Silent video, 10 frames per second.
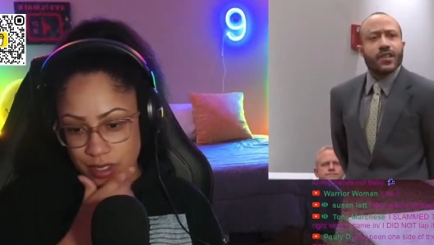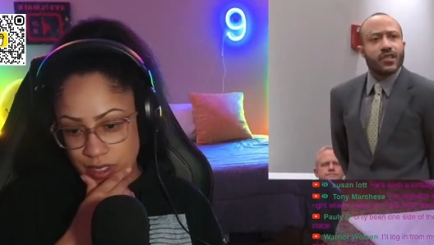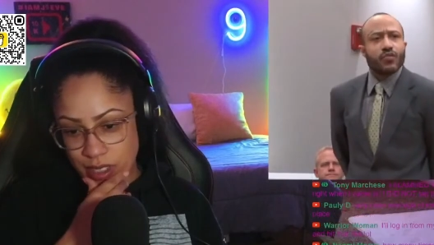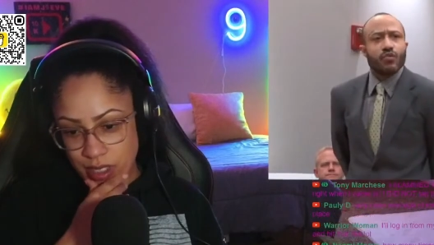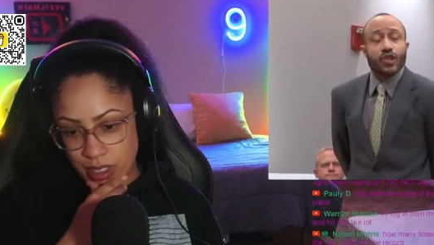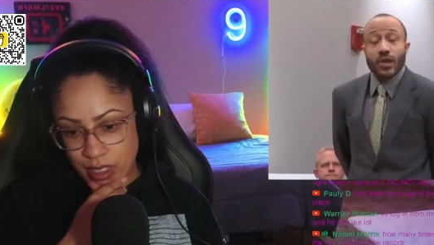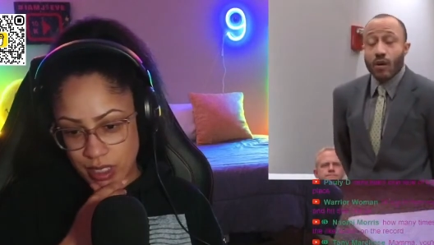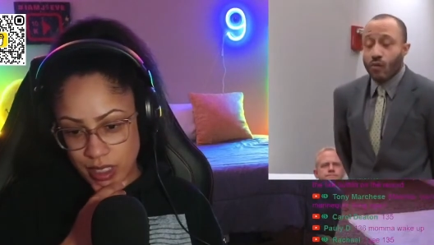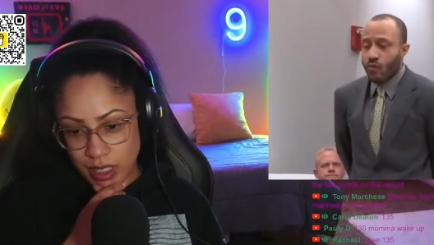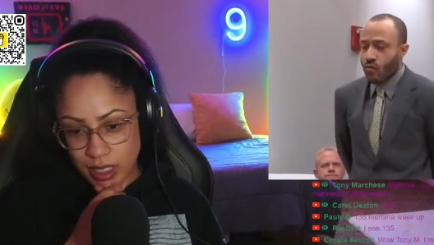Speaker 1: evidence will
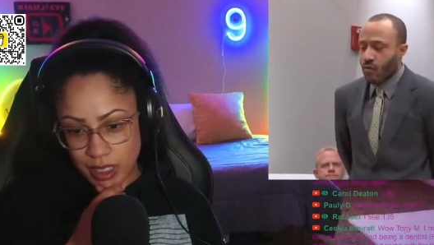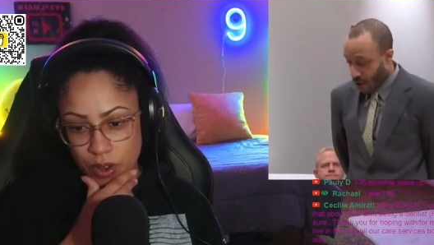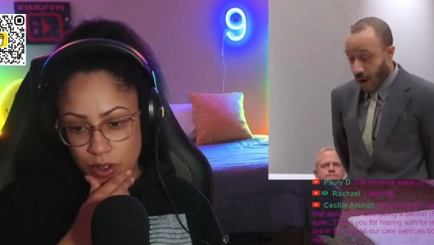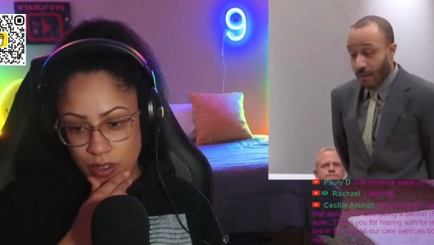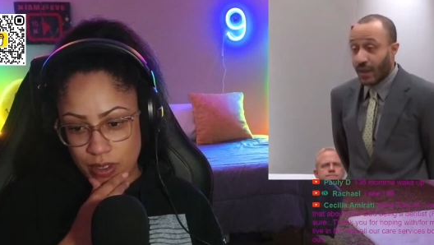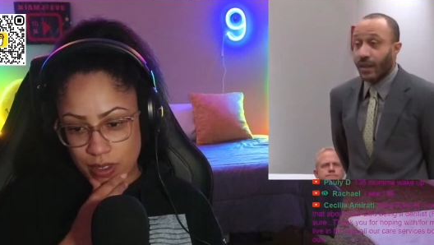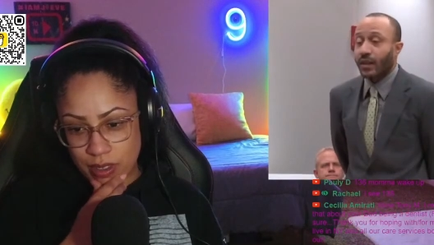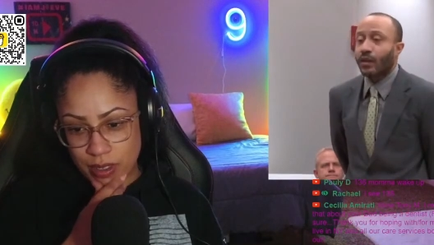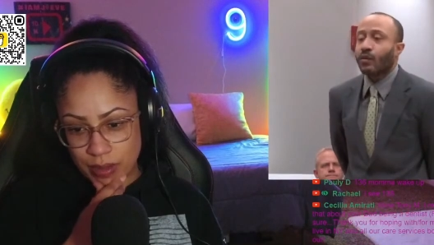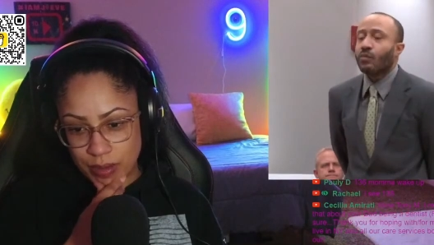show. I'm sorry,
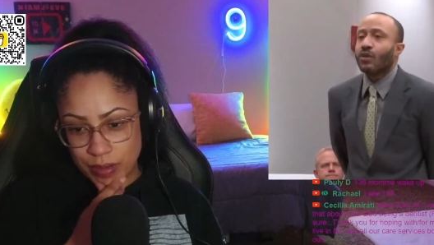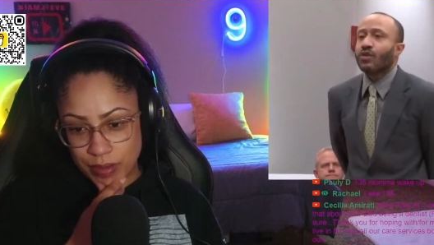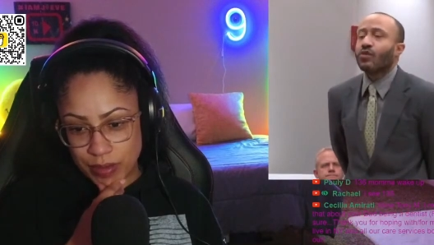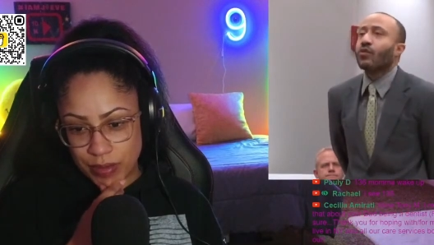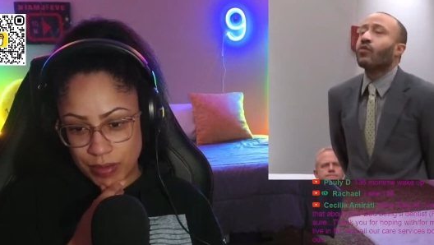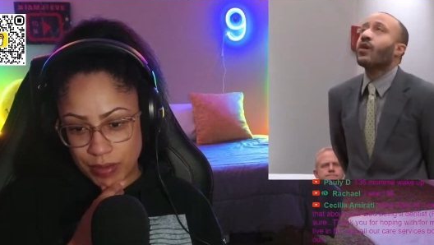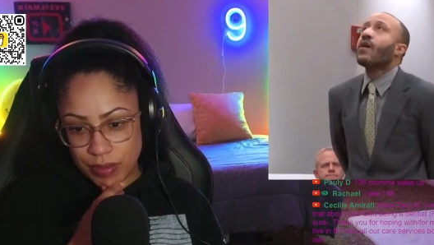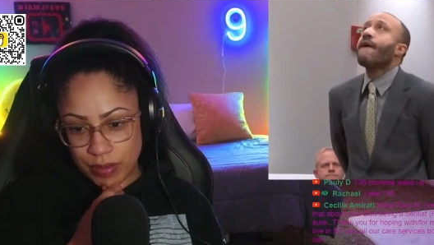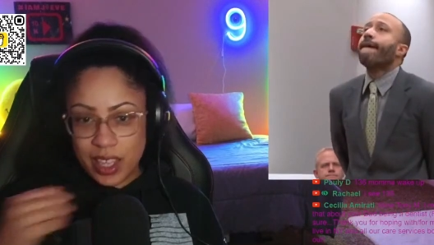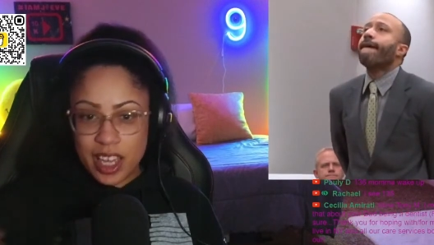I'm getting a little emotional.
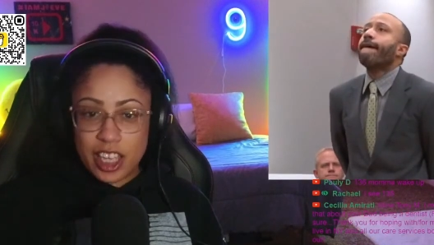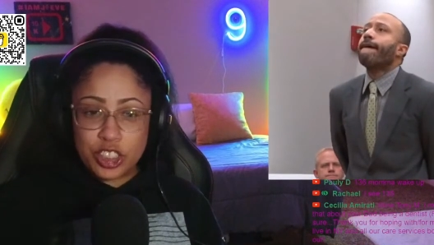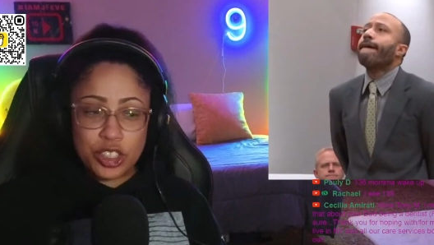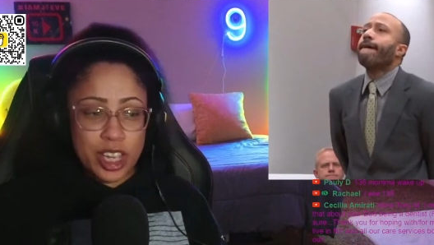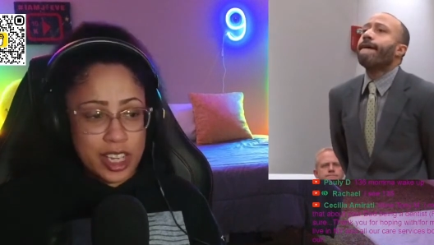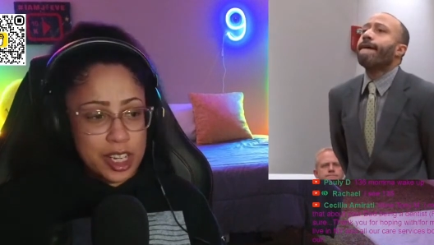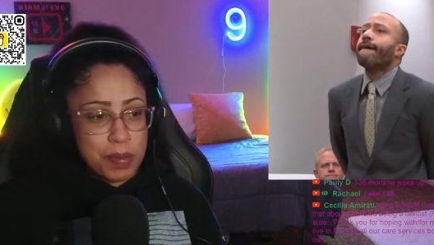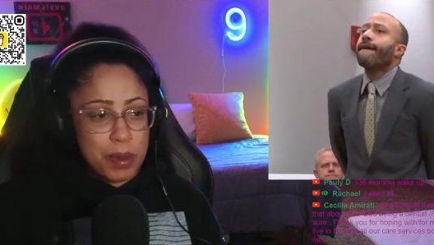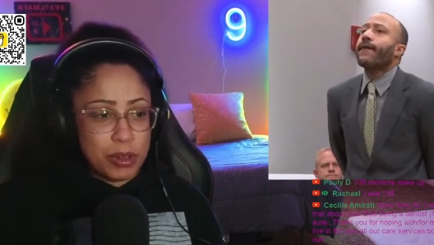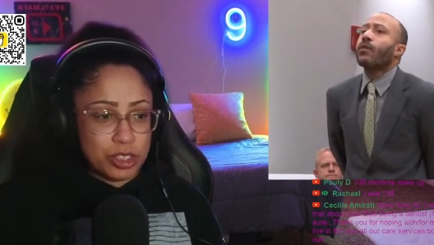
Speaker 2: As you're getting
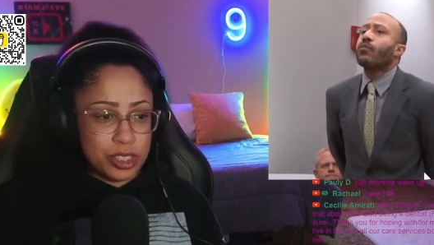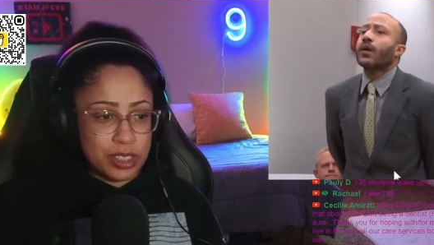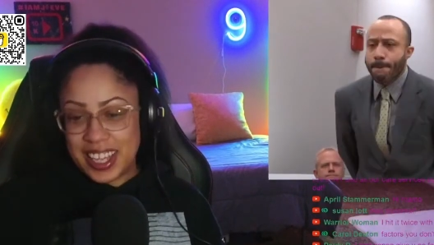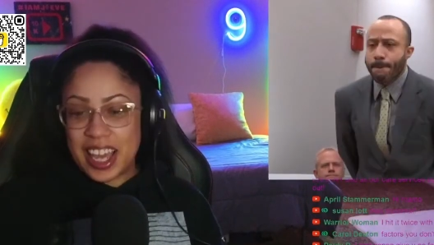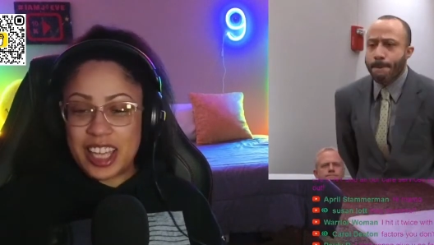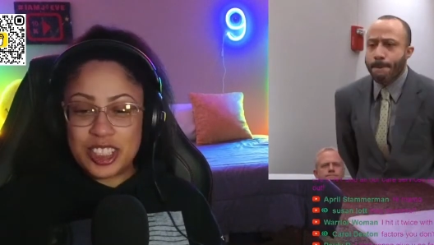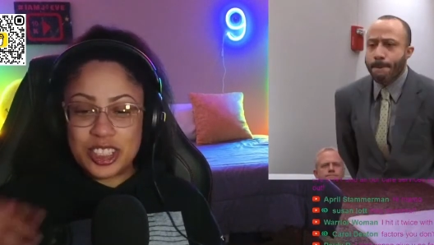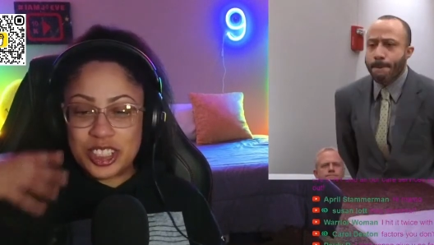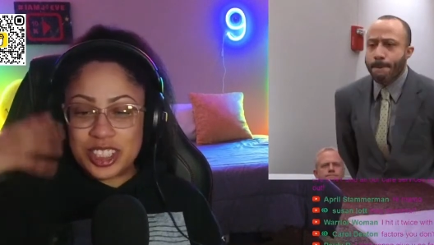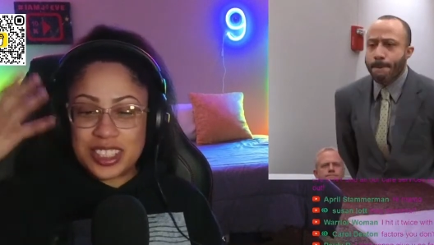emotional,
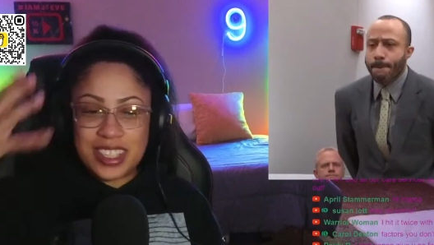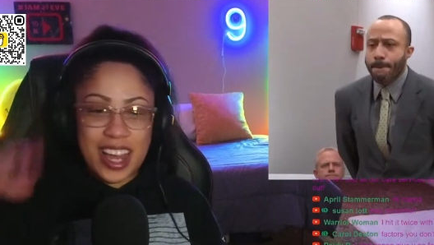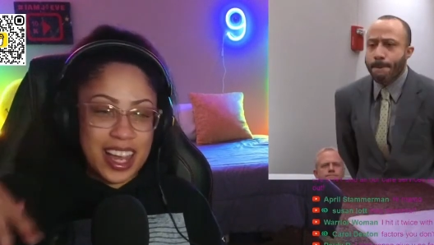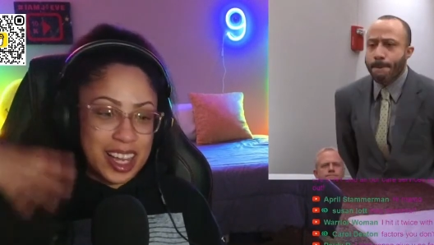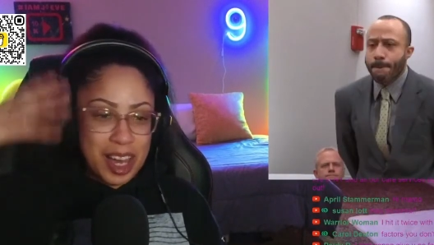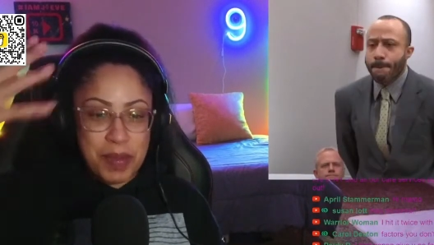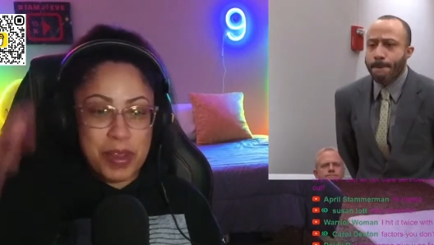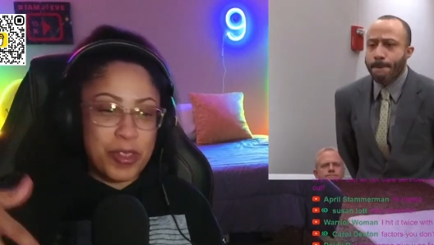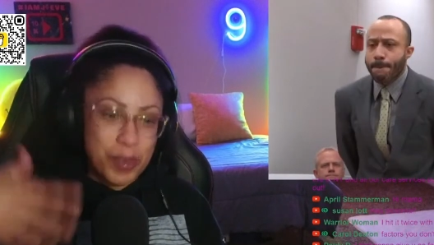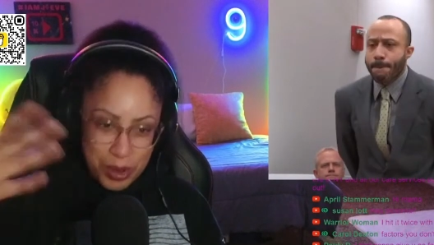it's just not
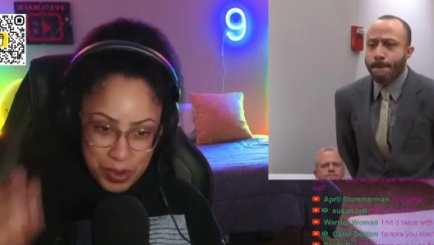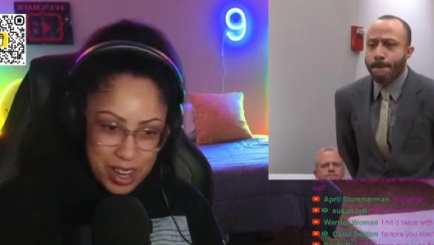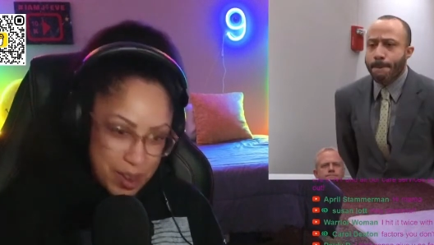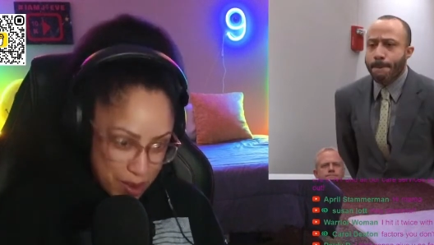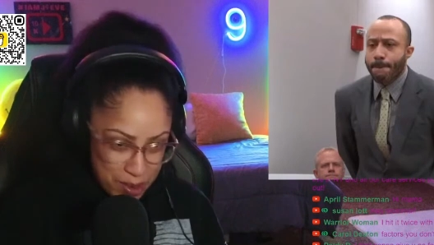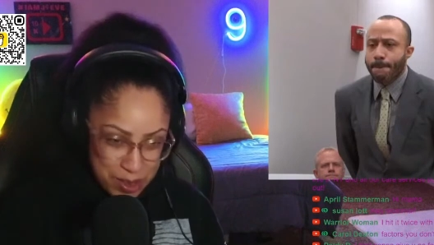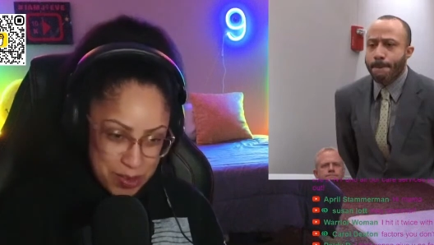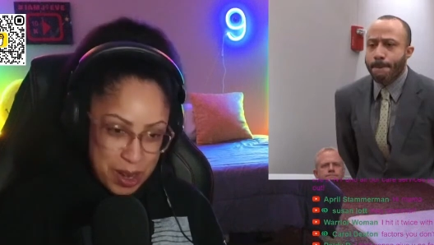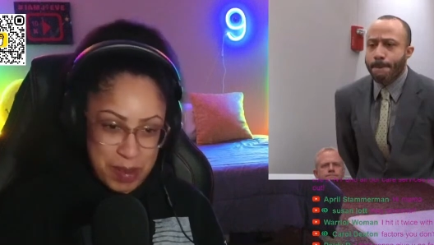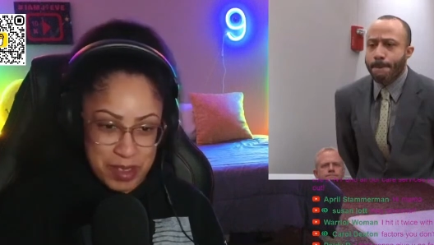coming through, Darrell, is
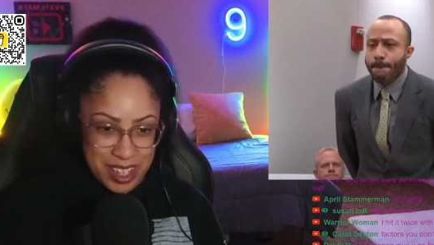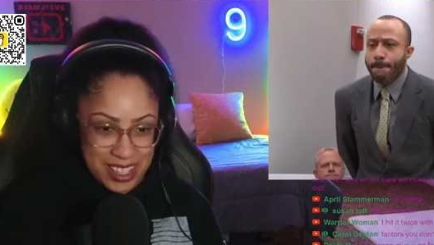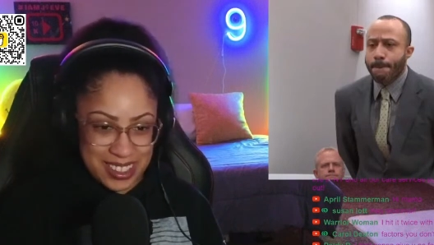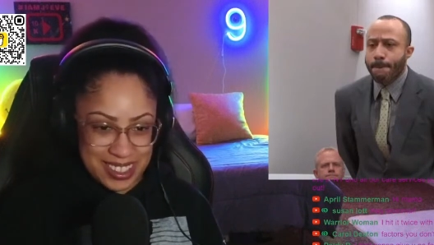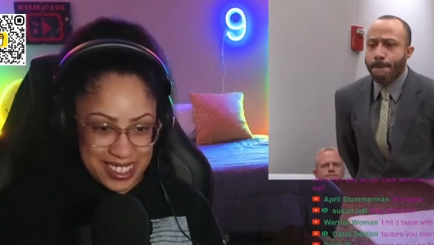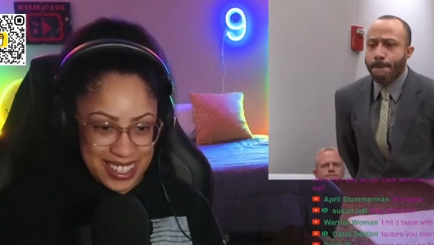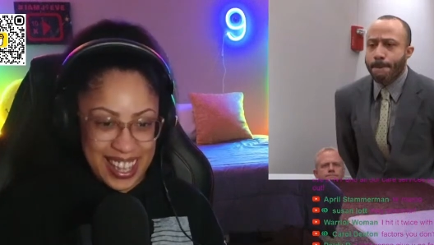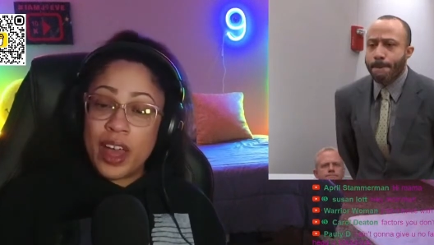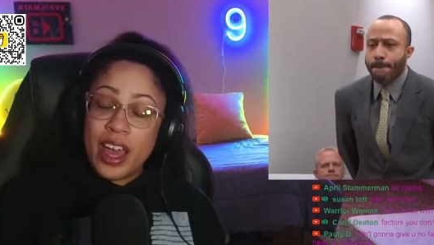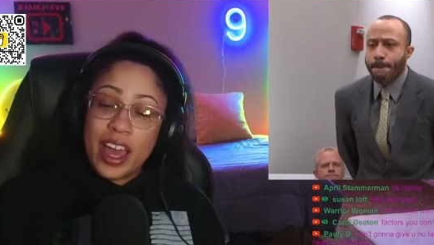what I'm saying to you.
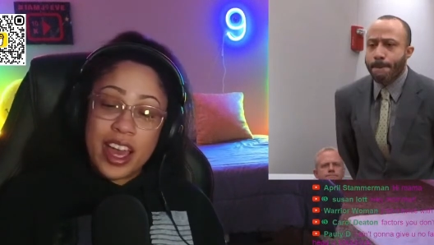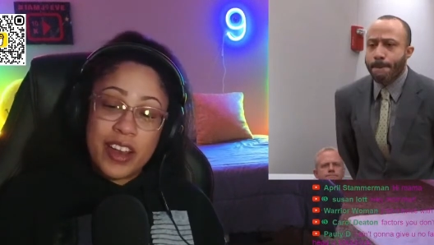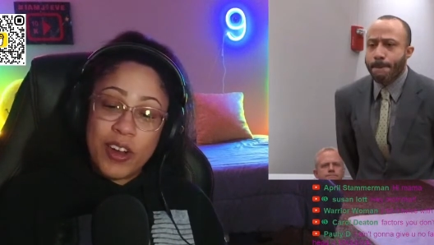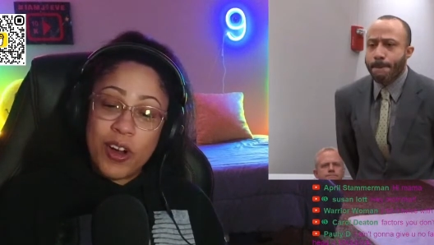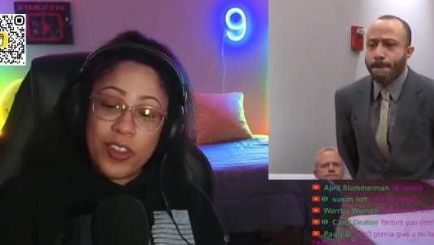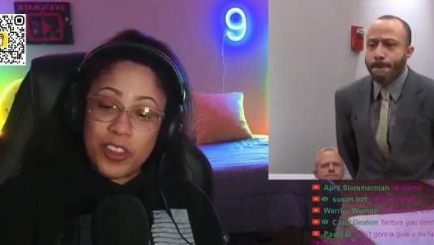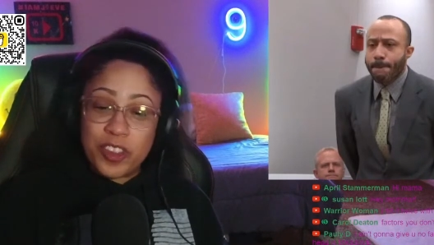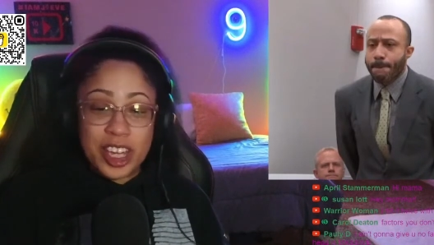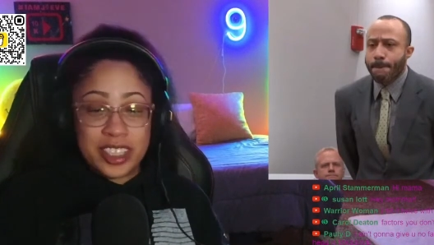Like, and all the things